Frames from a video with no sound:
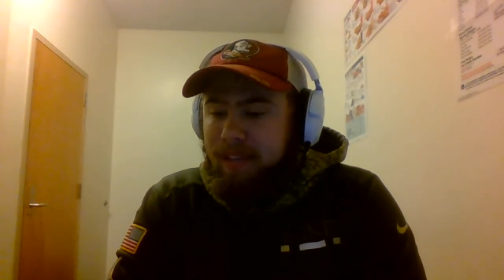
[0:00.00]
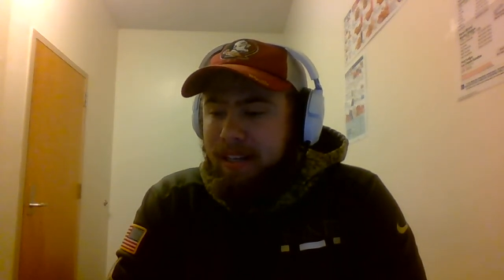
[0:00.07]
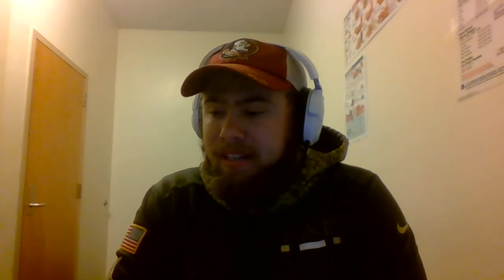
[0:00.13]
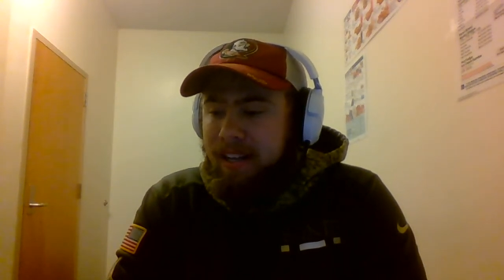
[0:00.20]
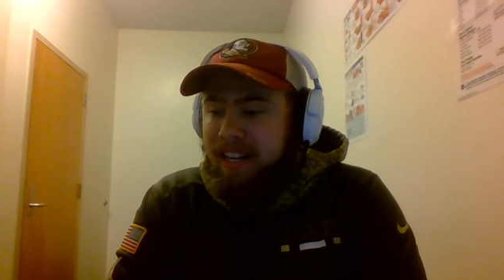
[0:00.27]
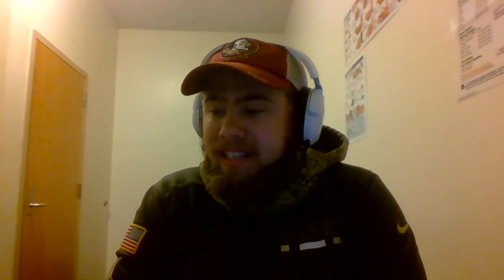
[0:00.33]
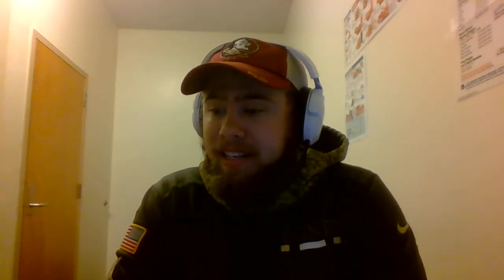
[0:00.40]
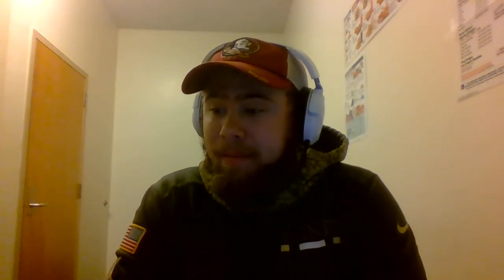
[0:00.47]

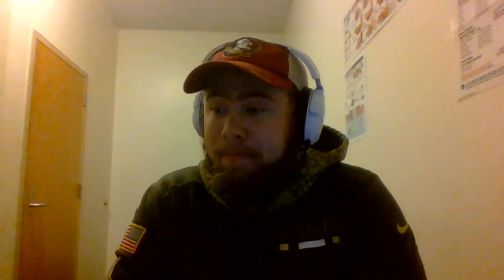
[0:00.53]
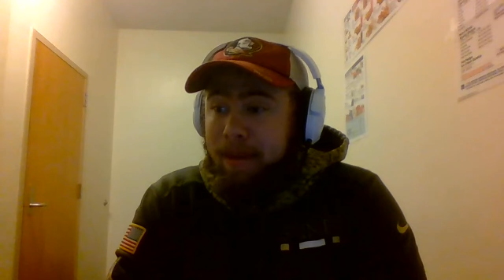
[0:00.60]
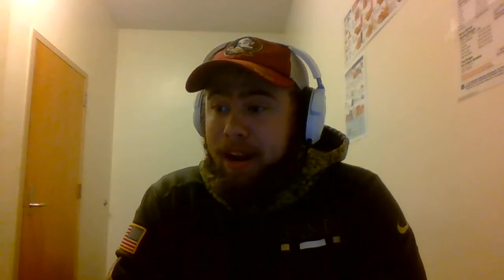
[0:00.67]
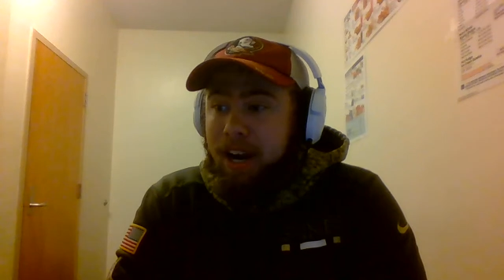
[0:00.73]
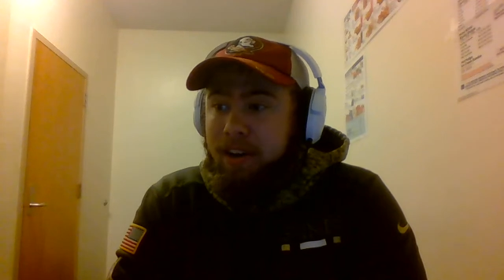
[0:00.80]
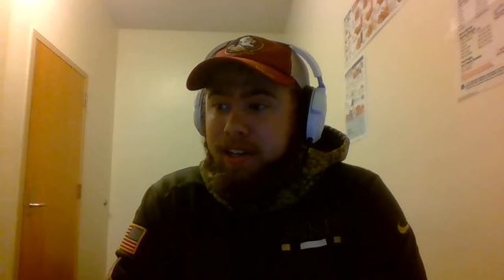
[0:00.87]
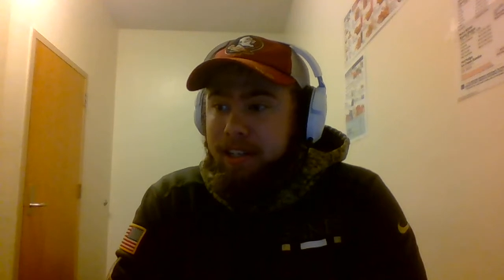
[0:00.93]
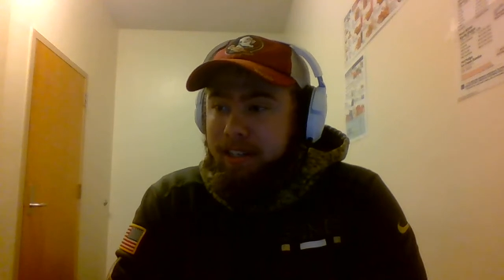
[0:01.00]
It, it's
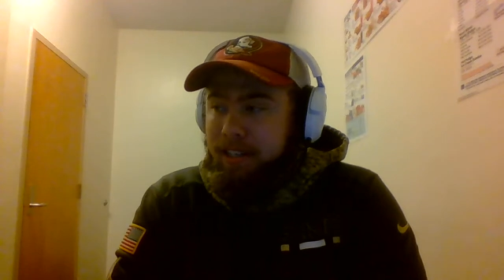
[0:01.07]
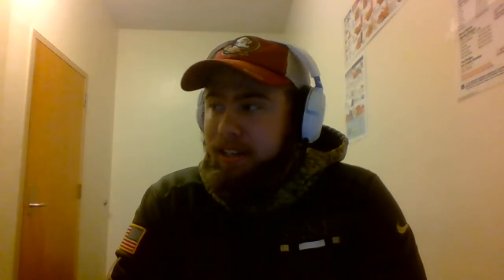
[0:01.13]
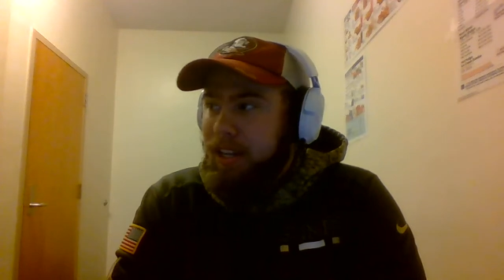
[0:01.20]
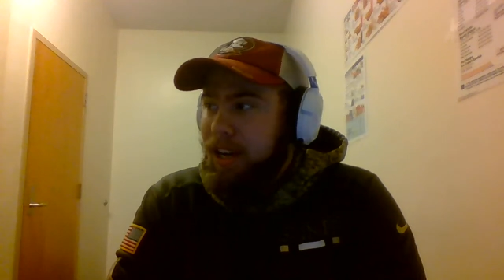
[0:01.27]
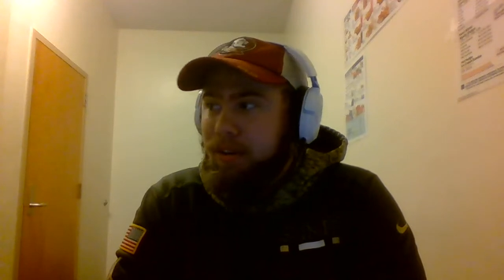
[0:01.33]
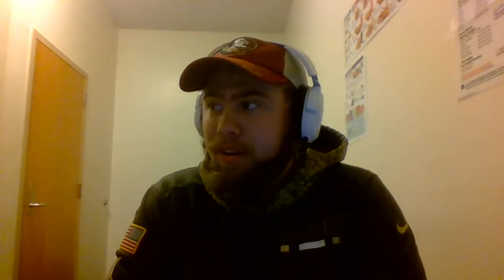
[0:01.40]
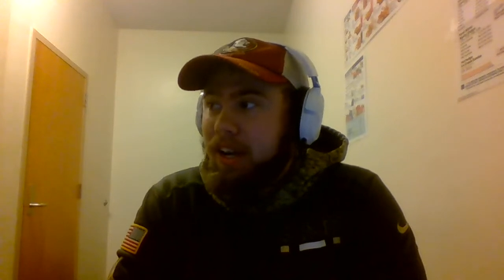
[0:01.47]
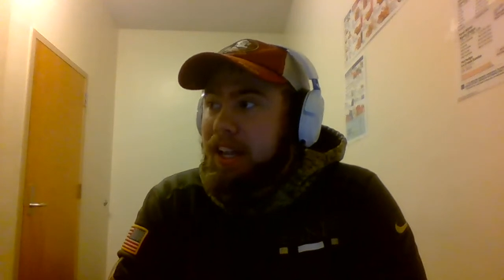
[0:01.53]
embarrassing.
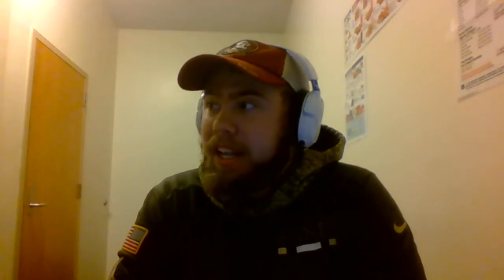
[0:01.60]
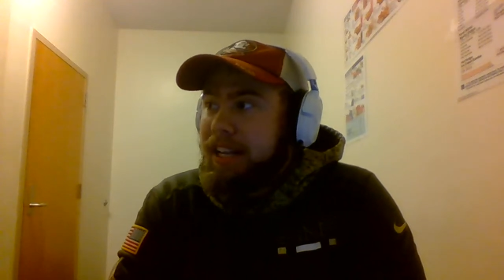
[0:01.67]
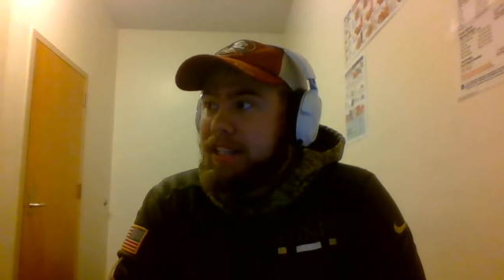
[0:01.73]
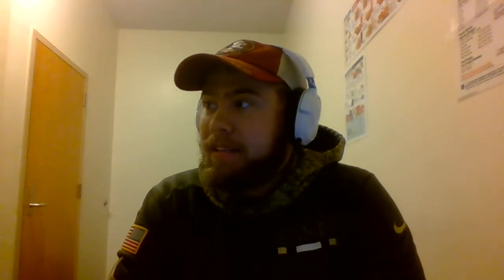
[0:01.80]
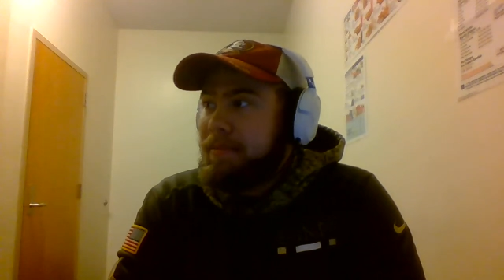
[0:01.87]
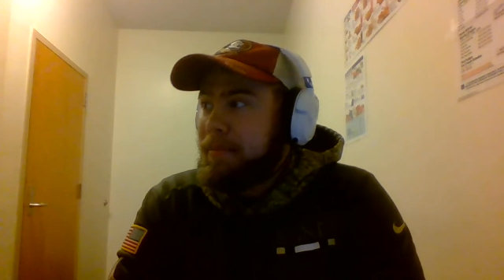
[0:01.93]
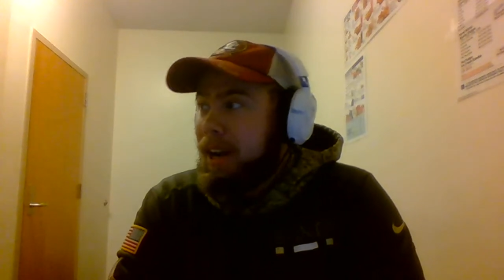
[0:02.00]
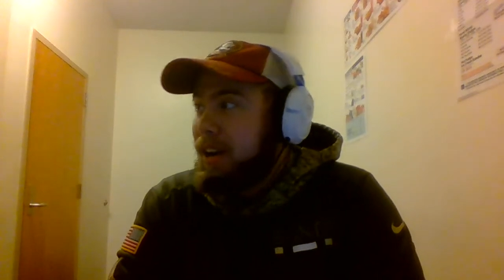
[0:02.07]
It really
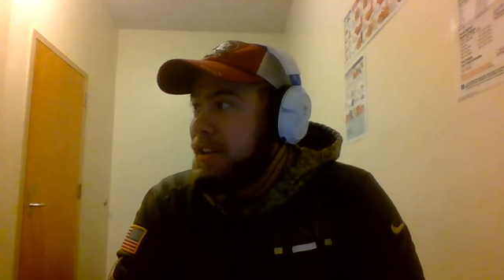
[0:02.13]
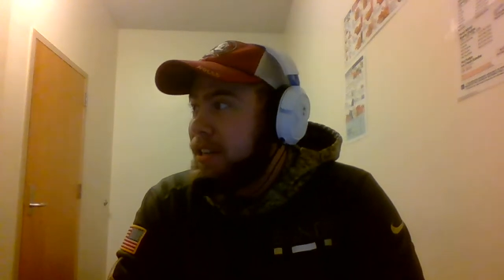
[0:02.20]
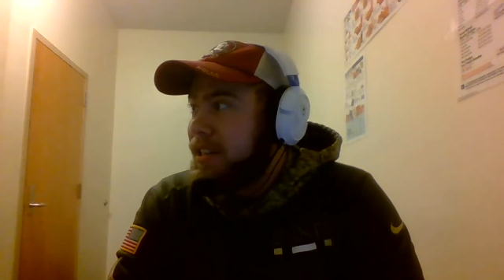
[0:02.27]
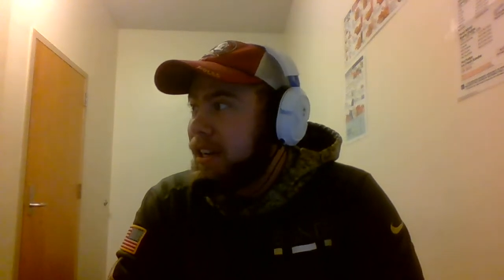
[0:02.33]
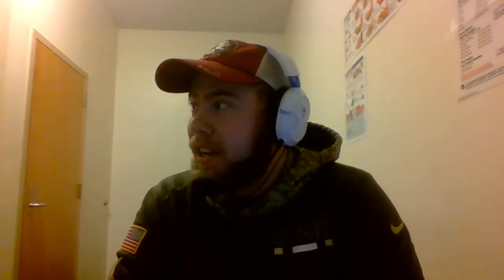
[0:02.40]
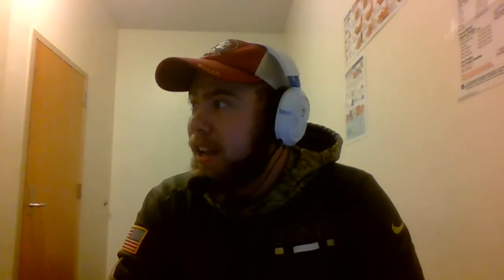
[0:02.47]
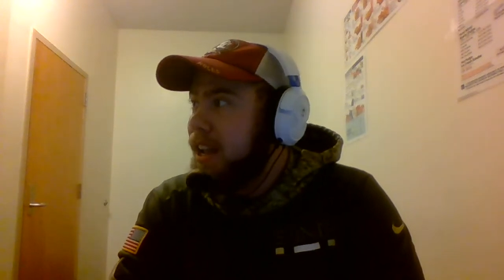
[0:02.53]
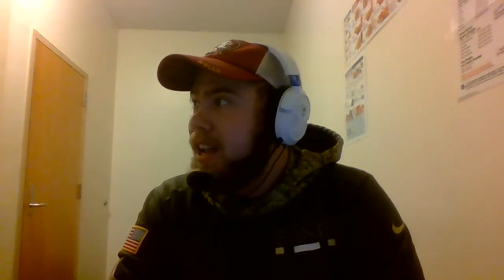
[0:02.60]
is
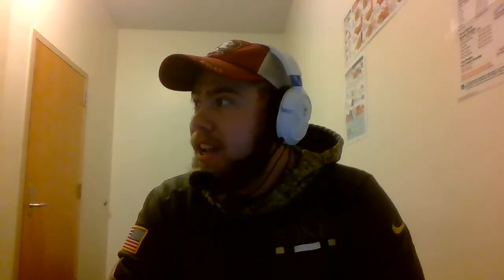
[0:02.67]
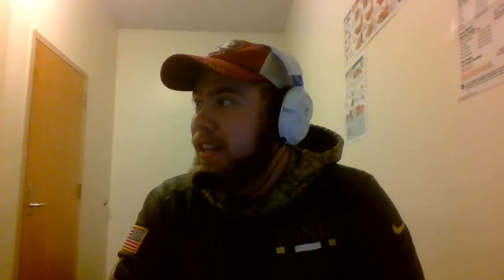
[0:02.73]
embarrassing.